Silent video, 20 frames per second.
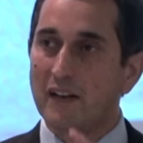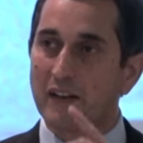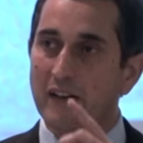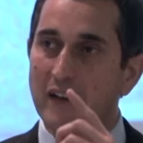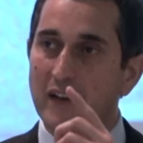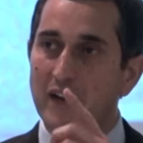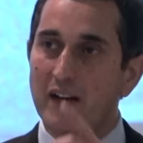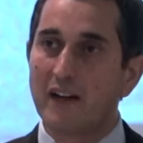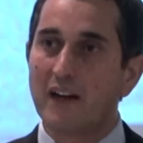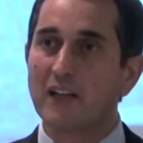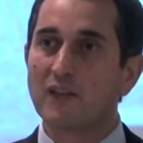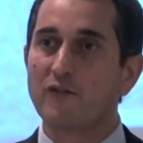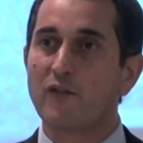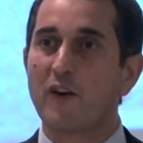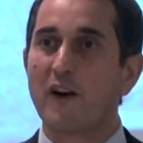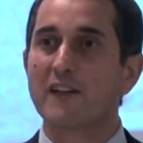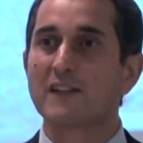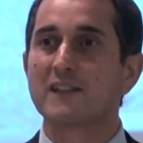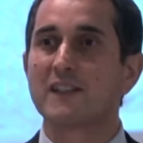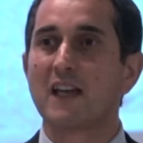hear his
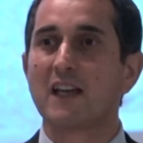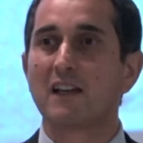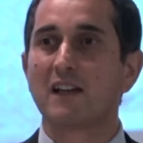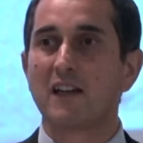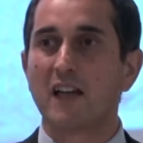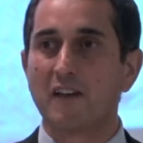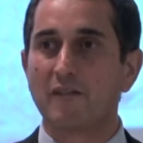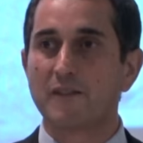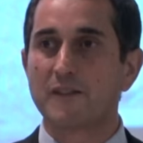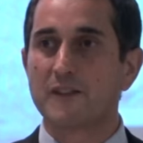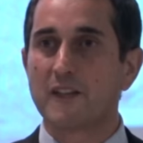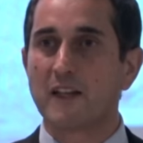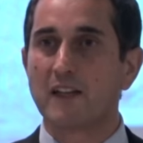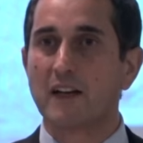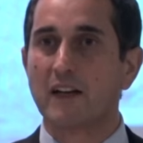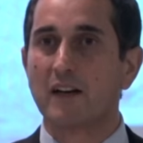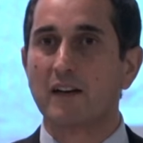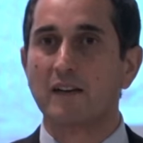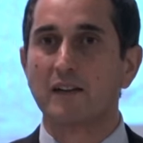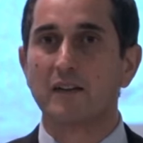voice saying, Live,
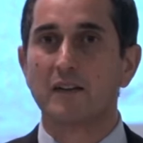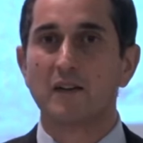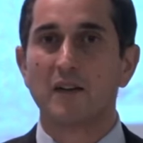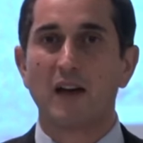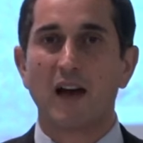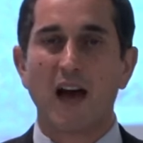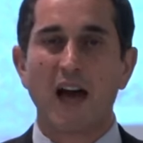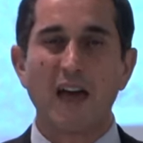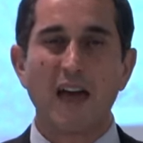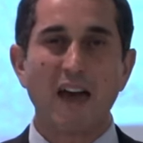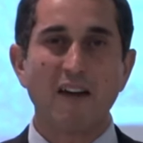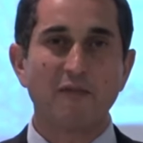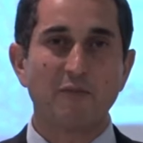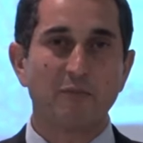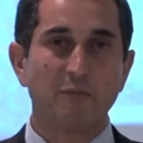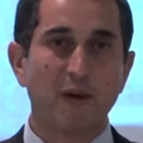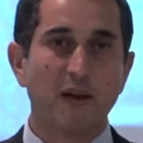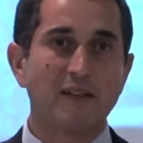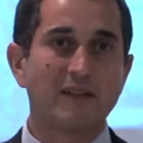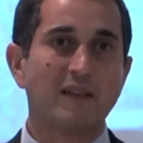sinner, I have
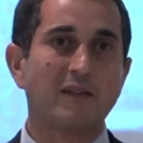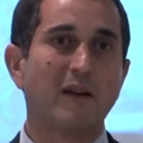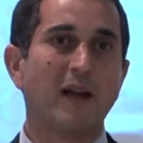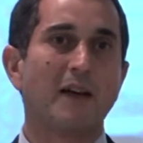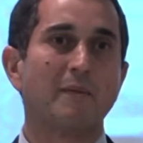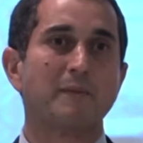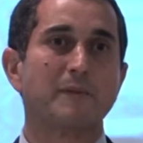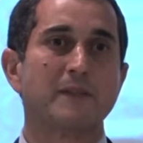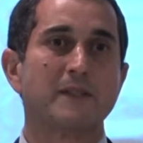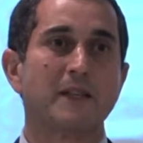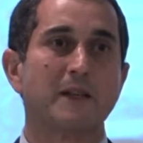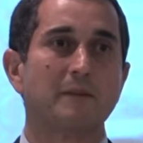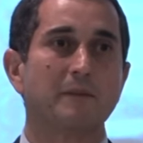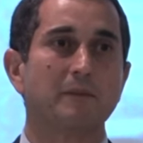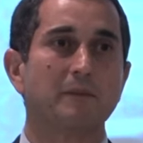paid the ransom.